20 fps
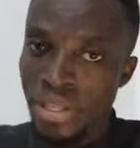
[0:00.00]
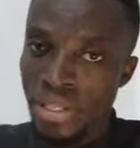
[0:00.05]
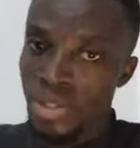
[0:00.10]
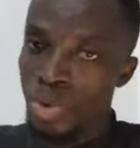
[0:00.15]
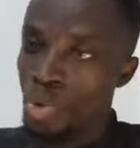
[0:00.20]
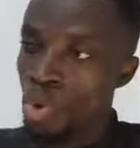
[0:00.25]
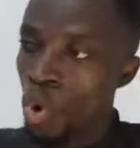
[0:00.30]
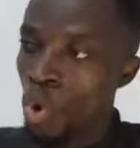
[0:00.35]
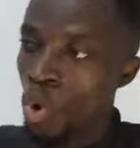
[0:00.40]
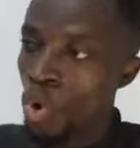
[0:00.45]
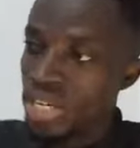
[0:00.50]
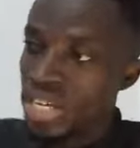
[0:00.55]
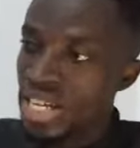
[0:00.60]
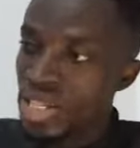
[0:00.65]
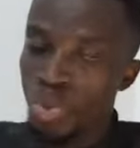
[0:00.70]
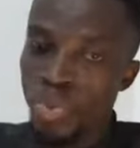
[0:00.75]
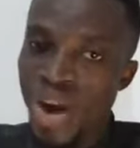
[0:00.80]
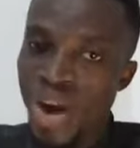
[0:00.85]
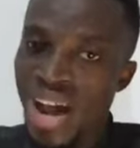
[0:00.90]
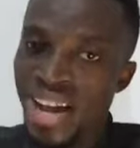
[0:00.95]
So this
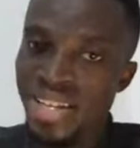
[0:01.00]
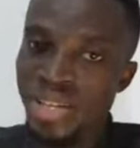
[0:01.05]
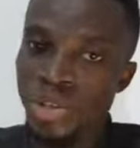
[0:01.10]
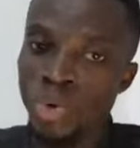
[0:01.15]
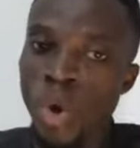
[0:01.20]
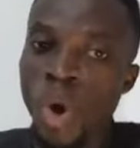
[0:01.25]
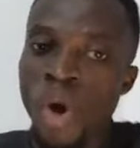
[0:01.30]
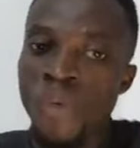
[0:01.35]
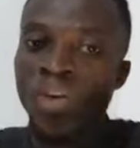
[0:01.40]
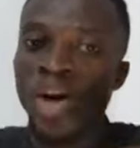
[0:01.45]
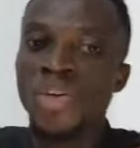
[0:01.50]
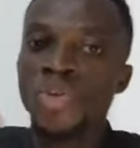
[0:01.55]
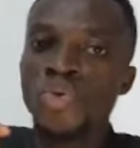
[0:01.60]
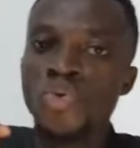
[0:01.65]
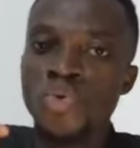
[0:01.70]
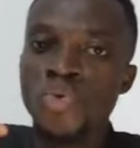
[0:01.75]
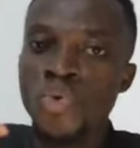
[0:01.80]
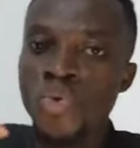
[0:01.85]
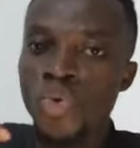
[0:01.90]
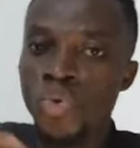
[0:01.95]
one is cover
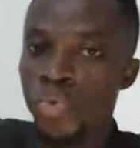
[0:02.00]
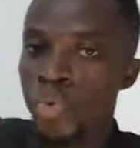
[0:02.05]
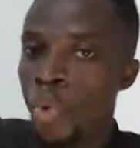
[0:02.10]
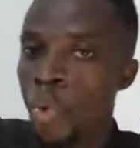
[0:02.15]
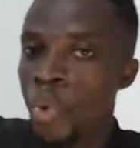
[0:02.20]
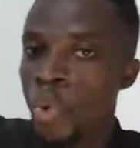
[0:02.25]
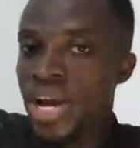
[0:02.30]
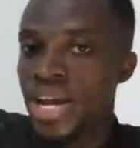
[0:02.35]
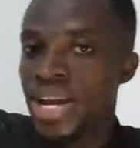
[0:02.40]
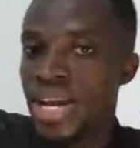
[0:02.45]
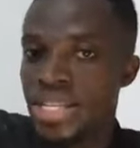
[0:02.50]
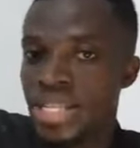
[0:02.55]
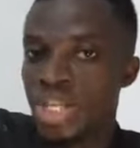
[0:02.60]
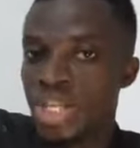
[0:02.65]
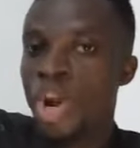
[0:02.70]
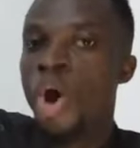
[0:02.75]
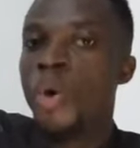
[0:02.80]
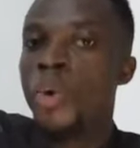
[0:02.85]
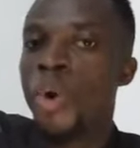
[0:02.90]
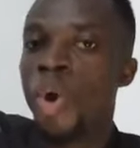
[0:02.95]
you weakness in
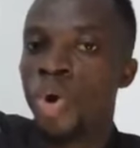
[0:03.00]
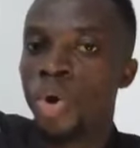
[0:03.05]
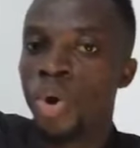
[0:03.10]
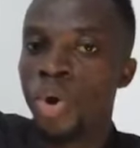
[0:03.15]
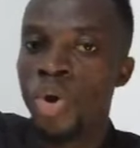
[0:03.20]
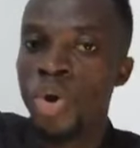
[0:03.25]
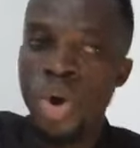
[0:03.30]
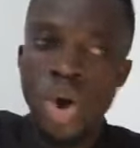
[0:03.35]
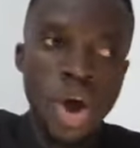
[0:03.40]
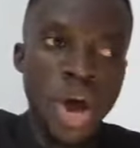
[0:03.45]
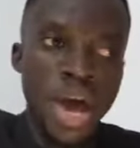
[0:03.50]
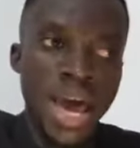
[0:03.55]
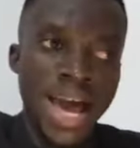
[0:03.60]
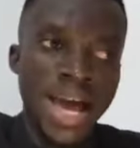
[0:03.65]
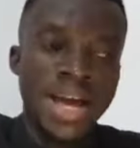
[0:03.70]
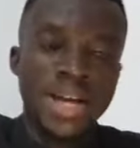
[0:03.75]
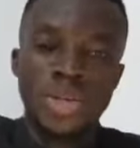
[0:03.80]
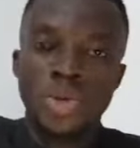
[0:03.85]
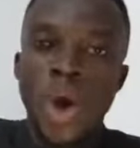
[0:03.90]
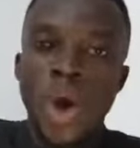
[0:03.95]
our one.
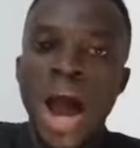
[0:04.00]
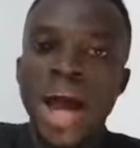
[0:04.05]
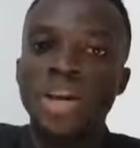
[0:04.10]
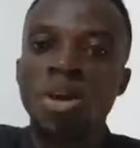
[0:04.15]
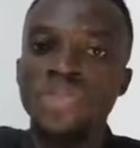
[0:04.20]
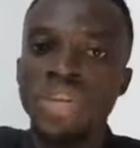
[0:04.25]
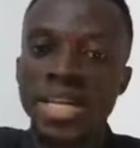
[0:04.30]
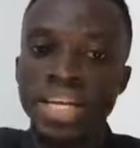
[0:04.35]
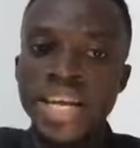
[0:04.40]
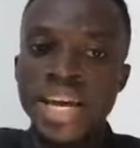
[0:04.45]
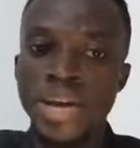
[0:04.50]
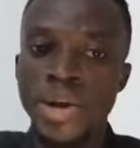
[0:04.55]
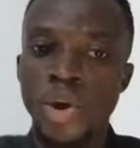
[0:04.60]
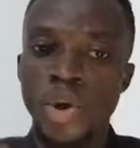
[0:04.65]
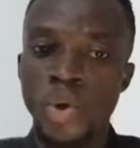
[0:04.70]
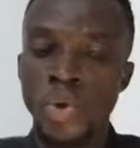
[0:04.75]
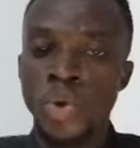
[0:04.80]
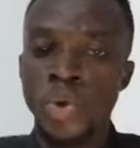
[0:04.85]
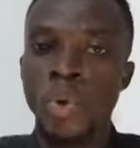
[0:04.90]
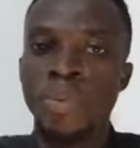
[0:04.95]
So at the end of the day, you know,
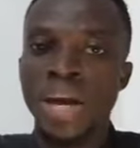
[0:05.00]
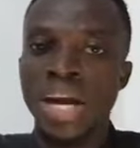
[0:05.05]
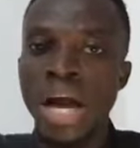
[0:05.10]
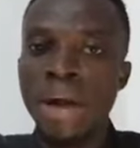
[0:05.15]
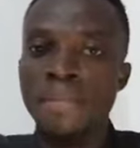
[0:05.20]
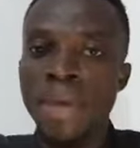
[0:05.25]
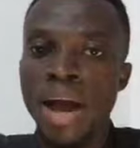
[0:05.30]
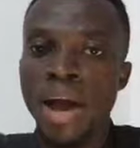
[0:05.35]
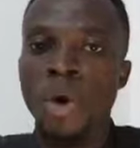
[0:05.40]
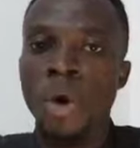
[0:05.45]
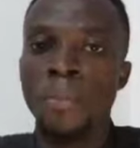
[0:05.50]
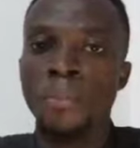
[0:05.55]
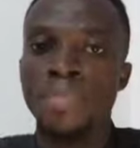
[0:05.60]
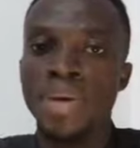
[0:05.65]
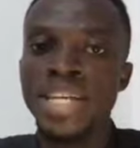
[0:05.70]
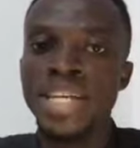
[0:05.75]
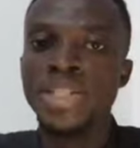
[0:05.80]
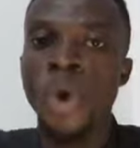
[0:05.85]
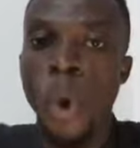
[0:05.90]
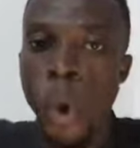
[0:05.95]
you become a
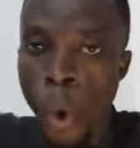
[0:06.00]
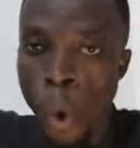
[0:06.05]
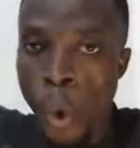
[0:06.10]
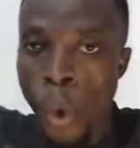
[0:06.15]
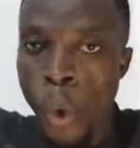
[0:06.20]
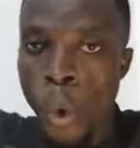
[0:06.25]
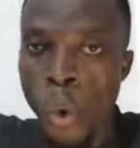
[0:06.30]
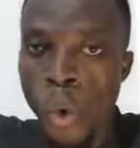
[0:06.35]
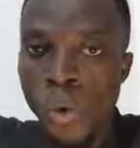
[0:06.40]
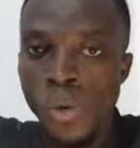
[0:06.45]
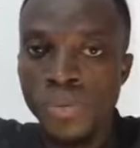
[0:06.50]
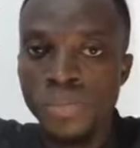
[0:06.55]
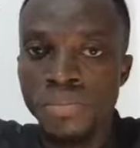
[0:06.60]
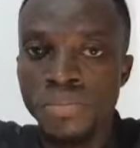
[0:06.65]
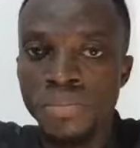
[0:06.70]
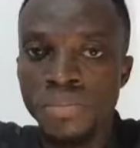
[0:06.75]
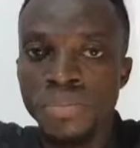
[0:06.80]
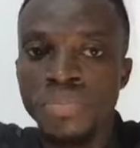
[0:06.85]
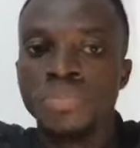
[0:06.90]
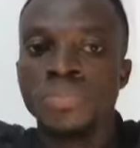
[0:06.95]
complete whole.
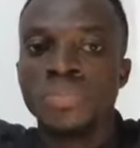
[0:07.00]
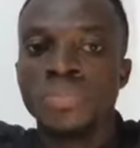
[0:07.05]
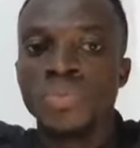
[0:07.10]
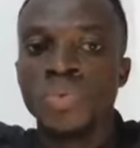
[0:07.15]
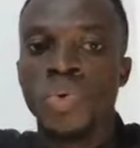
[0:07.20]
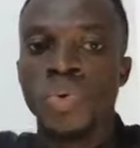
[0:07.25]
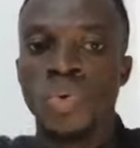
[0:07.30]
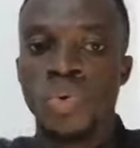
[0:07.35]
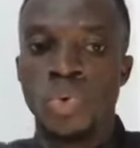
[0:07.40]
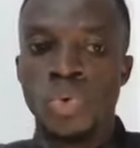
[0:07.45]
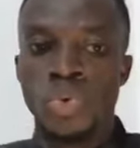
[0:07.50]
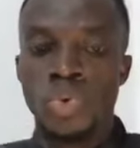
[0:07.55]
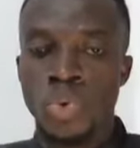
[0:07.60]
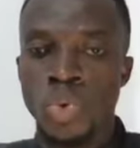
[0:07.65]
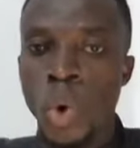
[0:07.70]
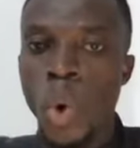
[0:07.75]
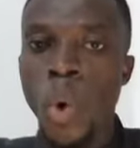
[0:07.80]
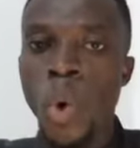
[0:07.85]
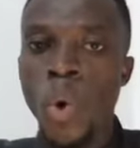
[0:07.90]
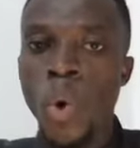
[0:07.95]

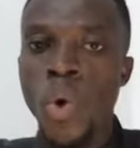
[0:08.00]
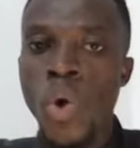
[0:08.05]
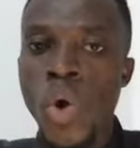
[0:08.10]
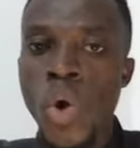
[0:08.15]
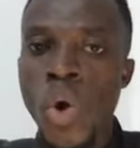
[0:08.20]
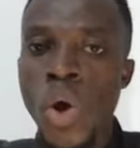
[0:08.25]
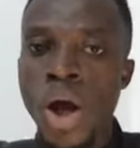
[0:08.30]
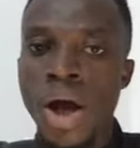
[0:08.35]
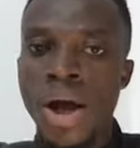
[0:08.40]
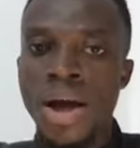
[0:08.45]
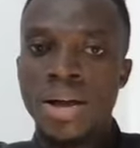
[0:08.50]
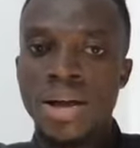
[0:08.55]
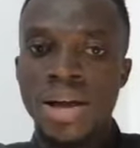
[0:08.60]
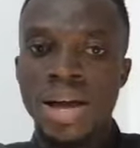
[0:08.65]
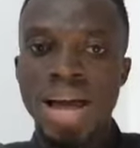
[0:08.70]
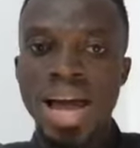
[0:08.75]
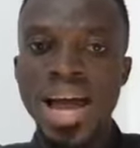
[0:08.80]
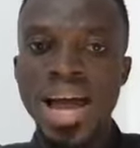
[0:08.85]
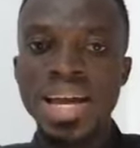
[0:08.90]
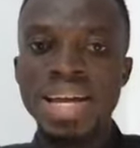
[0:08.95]
So
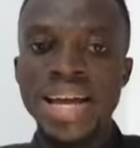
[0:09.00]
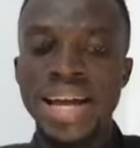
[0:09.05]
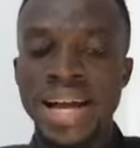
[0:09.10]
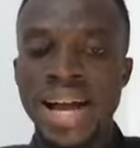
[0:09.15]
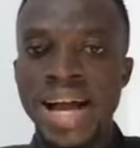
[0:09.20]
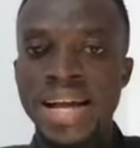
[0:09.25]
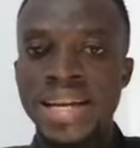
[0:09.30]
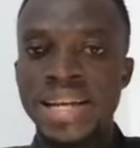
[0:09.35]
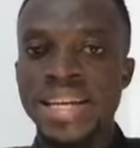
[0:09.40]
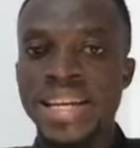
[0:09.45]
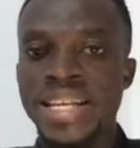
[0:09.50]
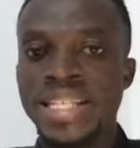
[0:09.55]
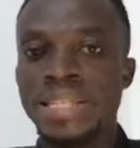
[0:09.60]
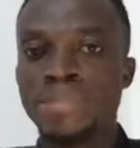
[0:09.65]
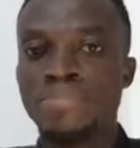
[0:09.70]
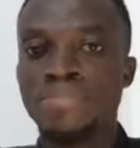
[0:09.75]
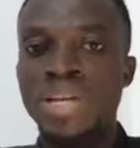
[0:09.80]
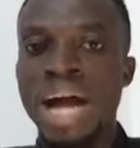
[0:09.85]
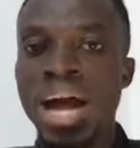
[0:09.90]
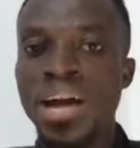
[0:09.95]
any candidate
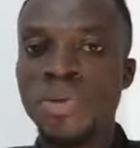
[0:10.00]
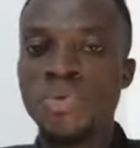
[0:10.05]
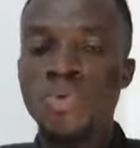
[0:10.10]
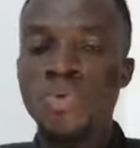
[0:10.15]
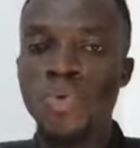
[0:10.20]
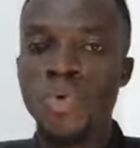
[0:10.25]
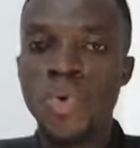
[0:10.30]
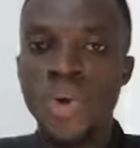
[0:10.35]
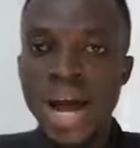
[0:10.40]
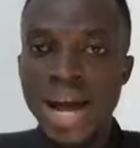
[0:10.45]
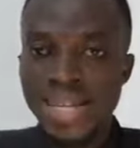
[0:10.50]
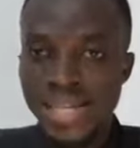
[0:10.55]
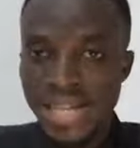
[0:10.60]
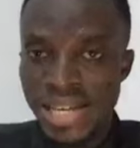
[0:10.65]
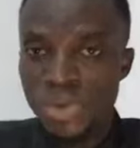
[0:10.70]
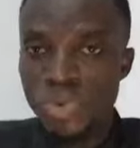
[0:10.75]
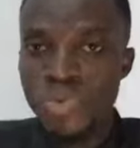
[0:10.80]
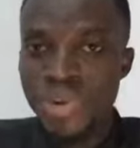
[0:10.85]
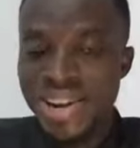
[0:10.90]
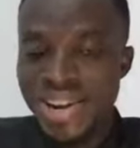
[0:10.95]
be an will look at his
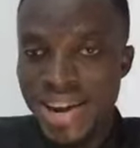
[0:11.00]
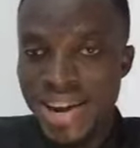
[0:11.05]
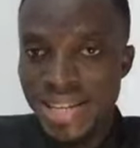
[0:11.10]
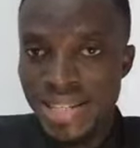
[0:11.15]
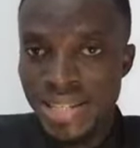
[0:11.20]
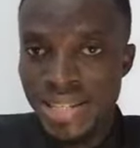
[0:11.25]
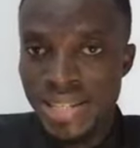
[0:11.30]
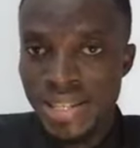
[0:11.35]
weaknesses.